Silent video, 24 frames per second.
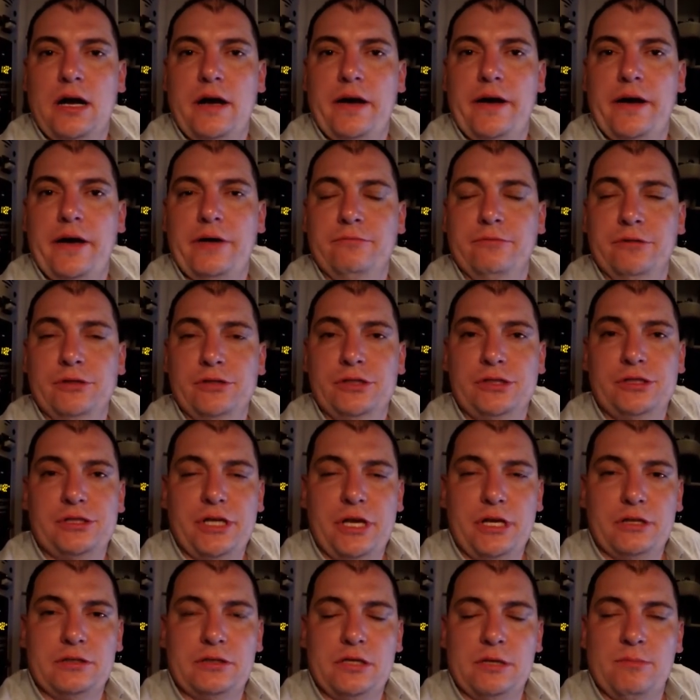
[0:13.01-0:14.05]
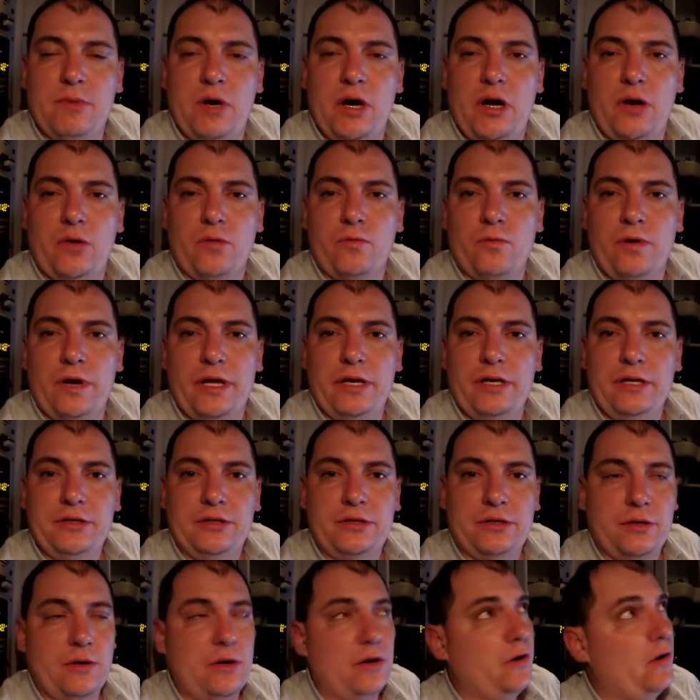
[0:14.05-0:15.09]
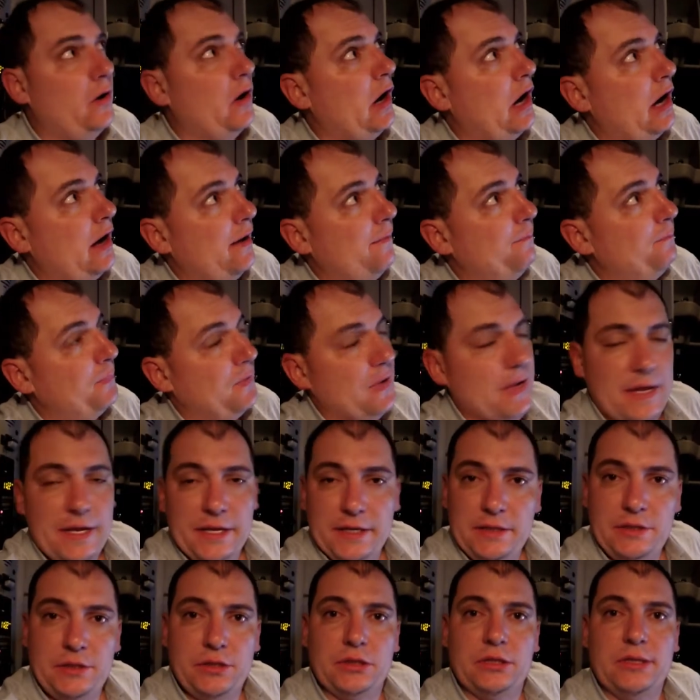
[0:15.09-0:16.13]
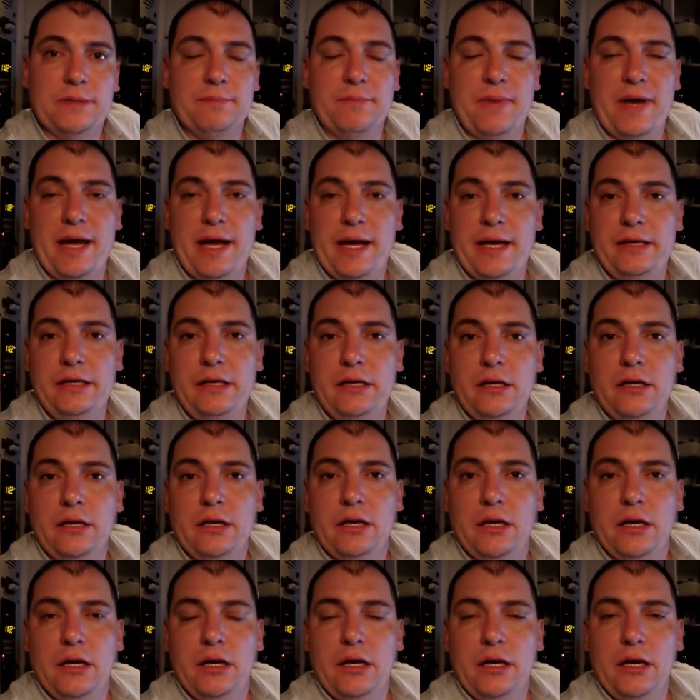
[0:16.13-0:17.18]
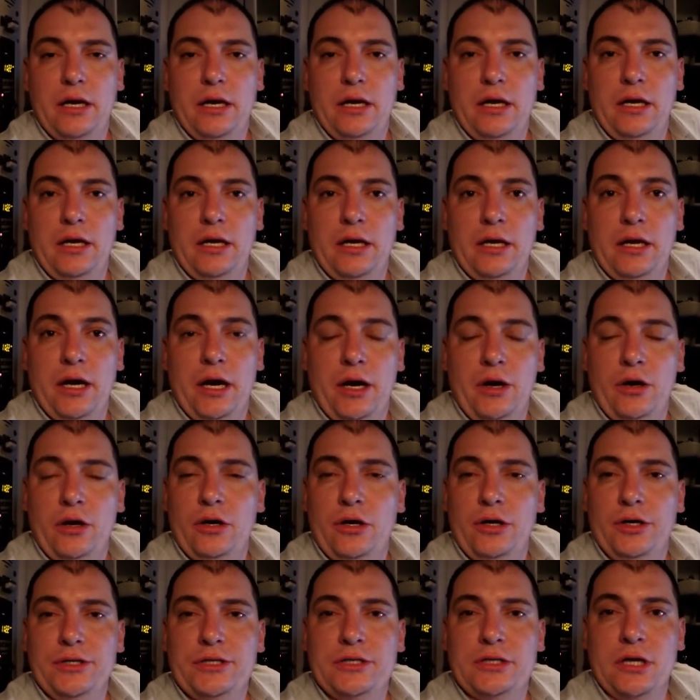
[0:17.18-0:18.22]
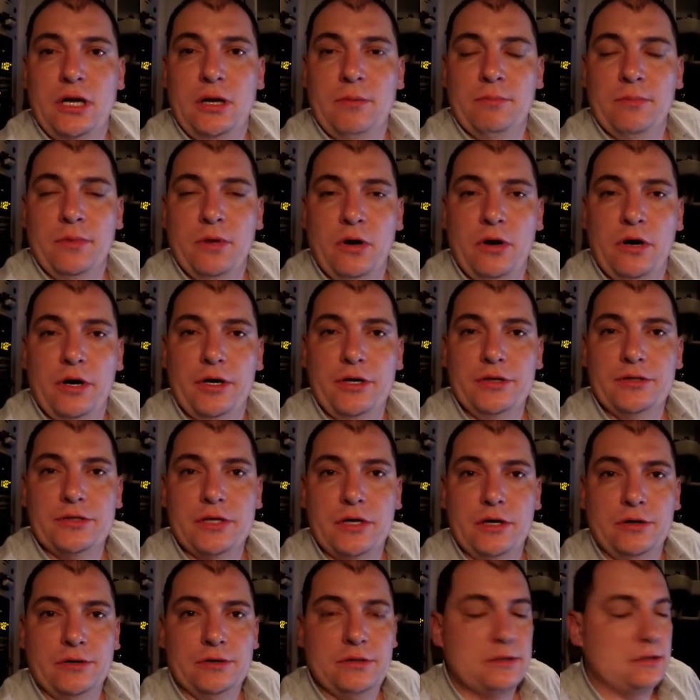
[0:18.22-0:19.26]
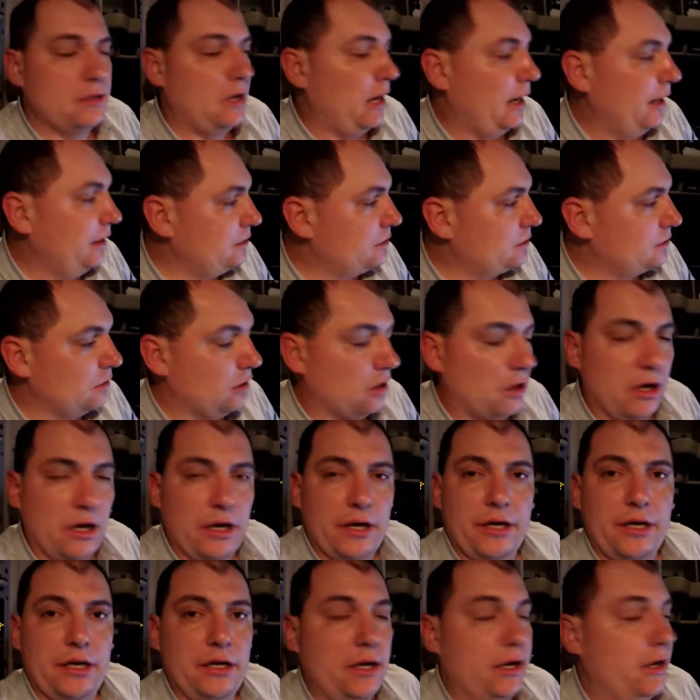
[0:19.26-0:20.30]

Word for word: I was just about ready to hump into the bed and I heard some noise outside, so I